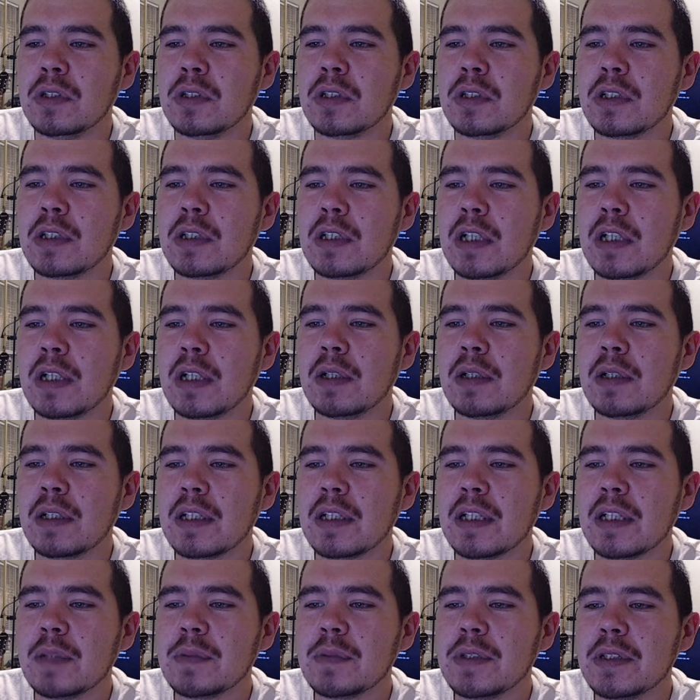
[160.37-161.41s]

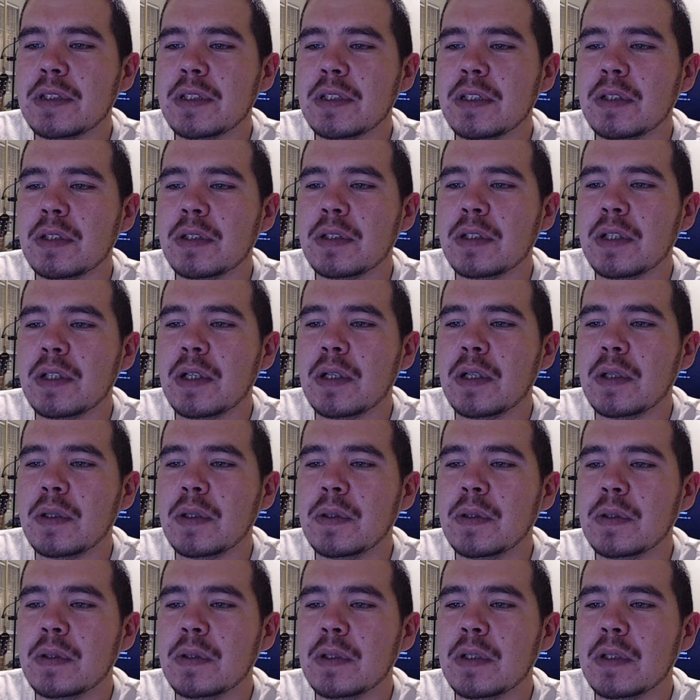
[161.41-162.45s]
come to little
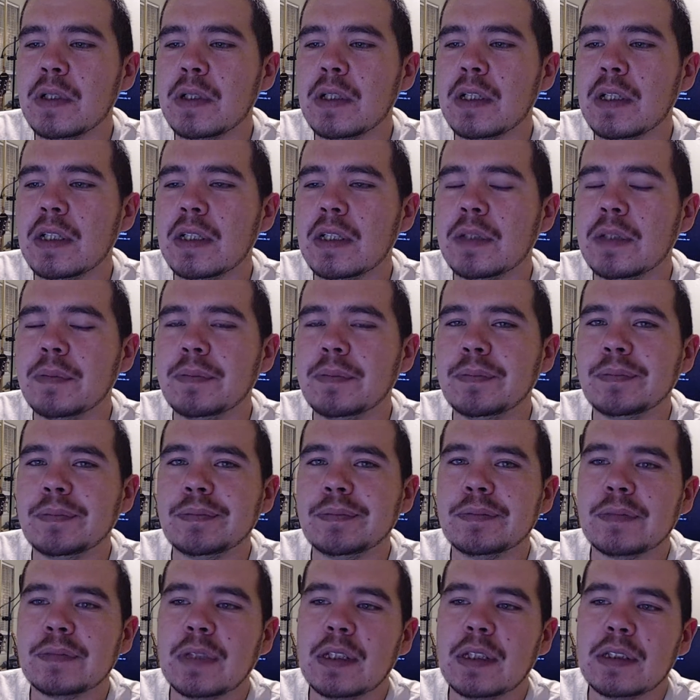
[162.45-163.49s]
known.
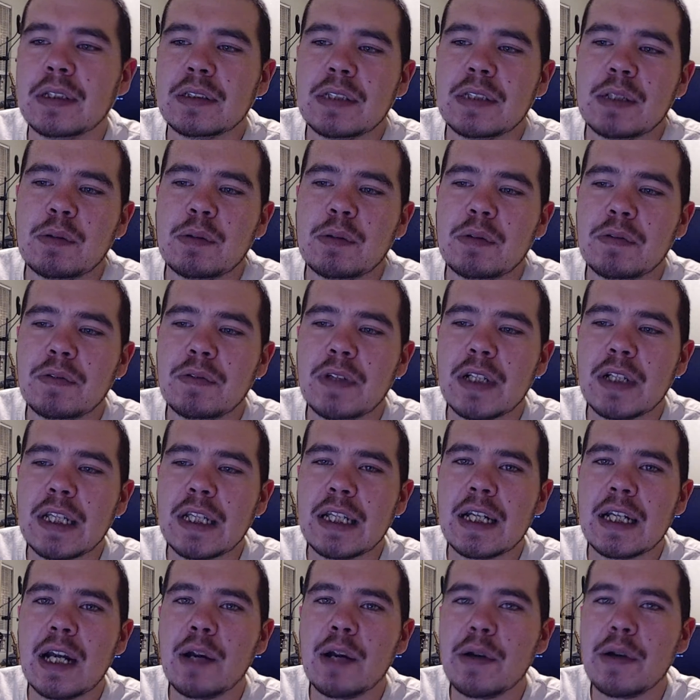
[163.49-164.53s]
I was like, well, fuck it.
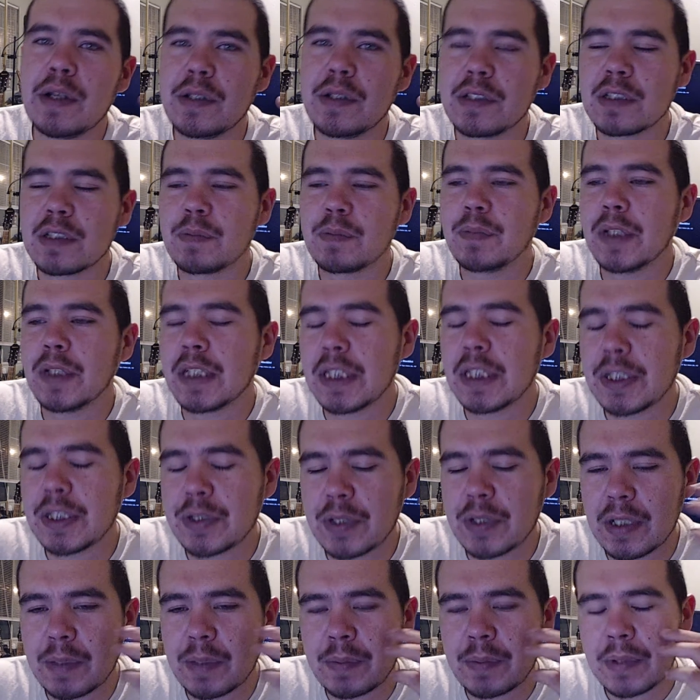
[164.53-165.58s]
I already just booked a
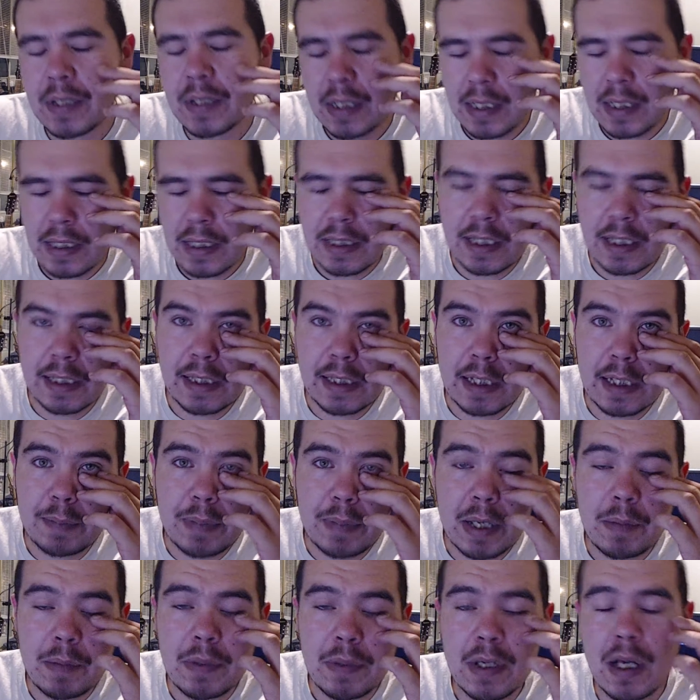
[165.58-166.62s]
trip. They did
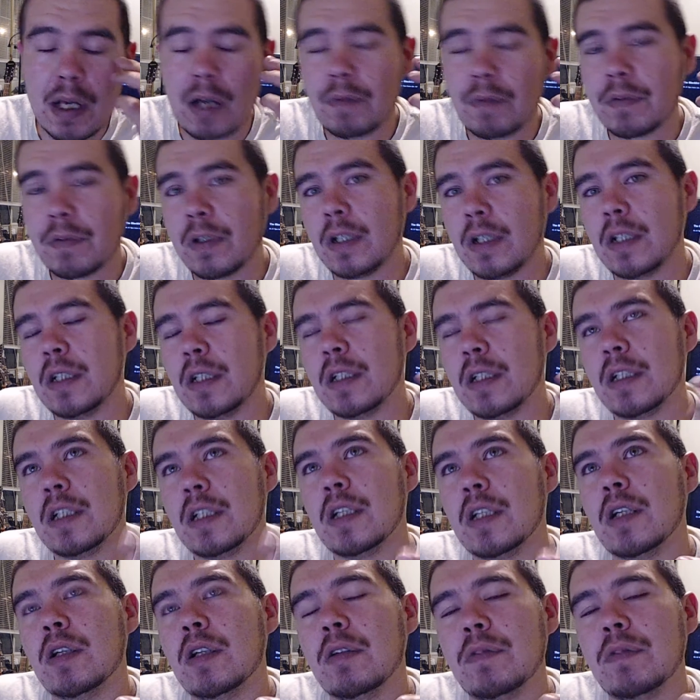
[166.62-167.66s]
pay me off, my
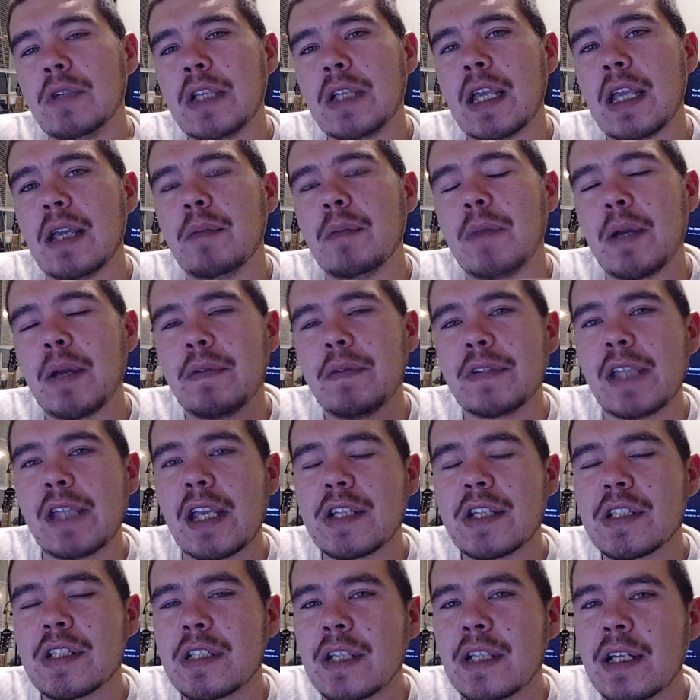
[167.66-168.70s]

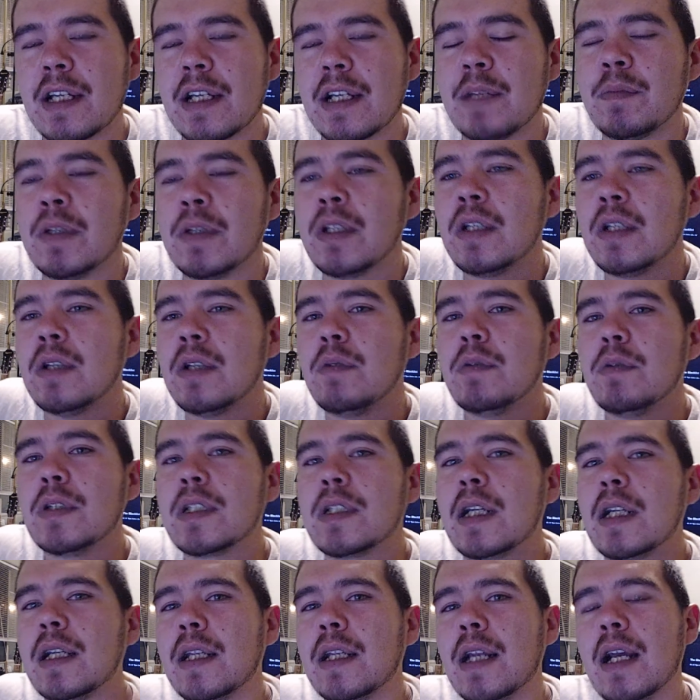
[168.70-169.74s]
vacation time, which
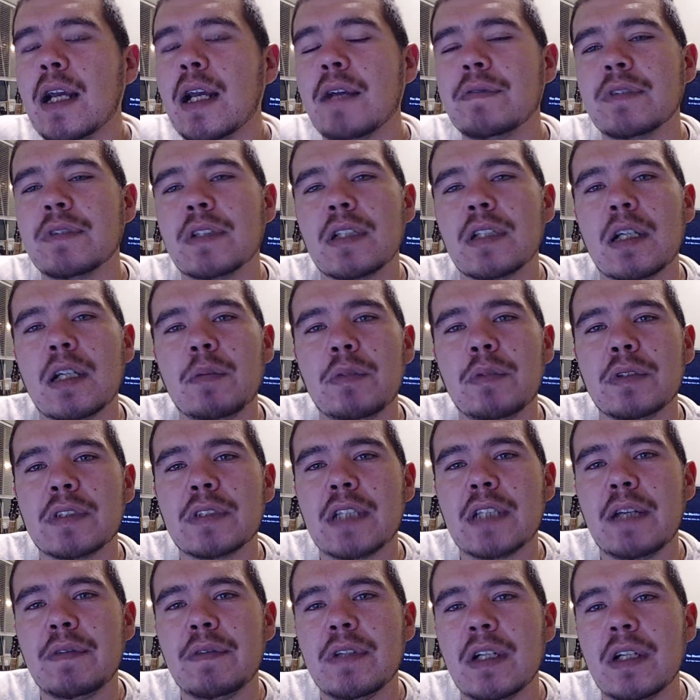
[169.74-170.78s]
I did have a couple
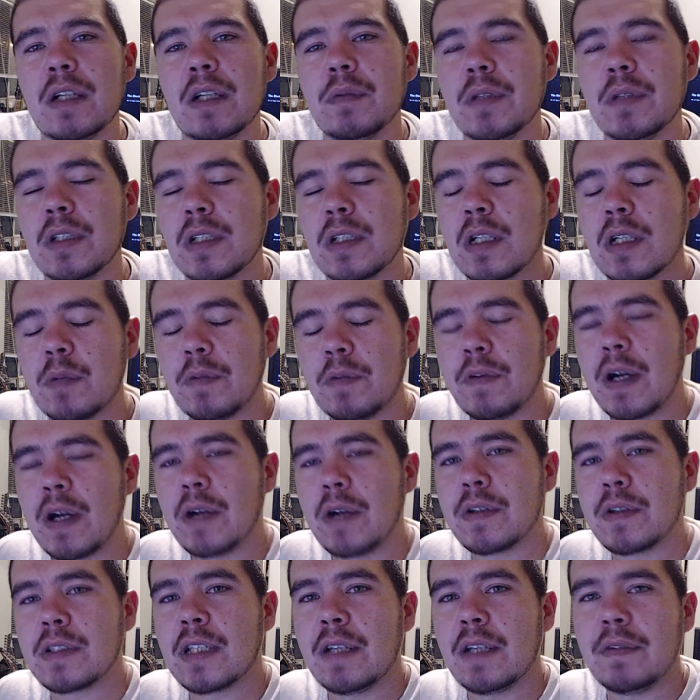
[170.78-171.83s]
saved up, a couple of
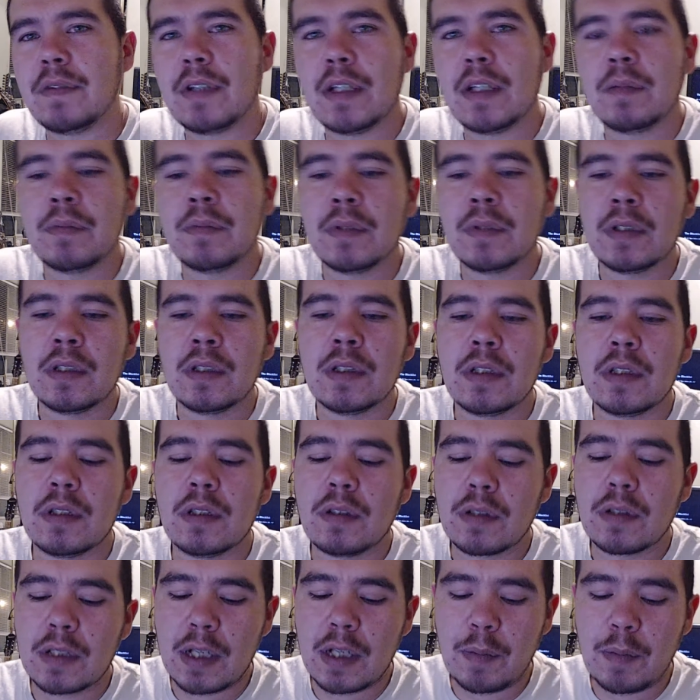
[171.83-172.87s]
hours saved up,
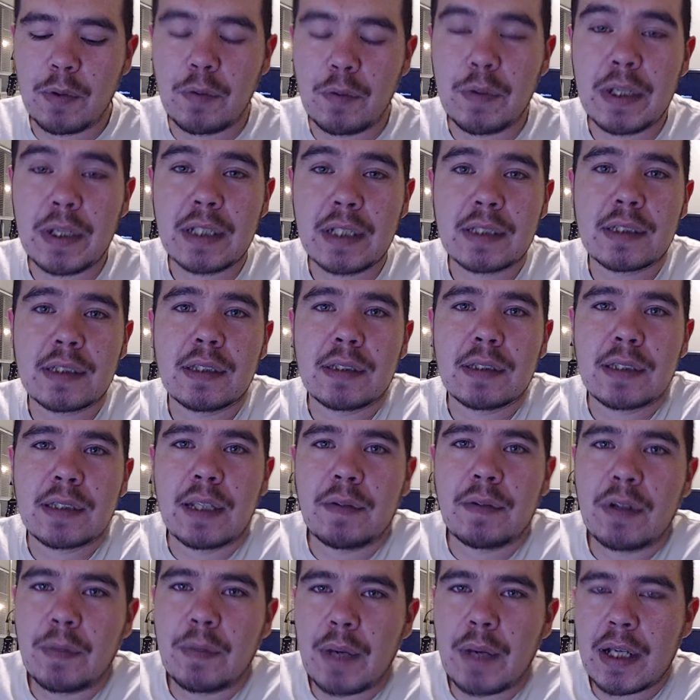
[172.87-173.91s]
or a couple of weeks
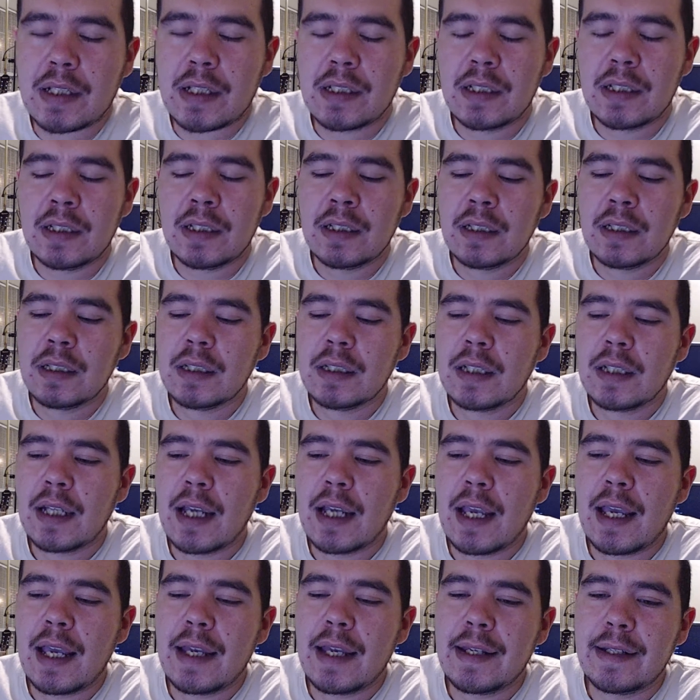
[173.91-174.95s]
saved up actually,
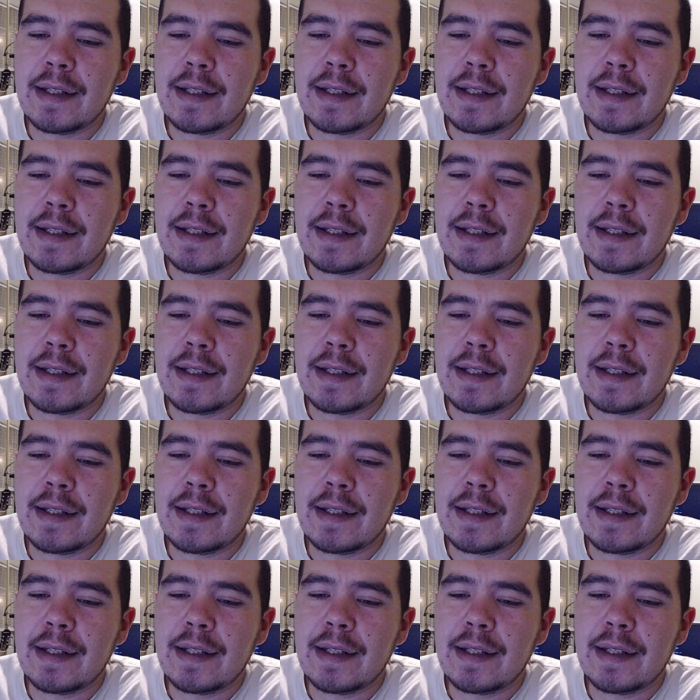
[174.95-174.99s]
and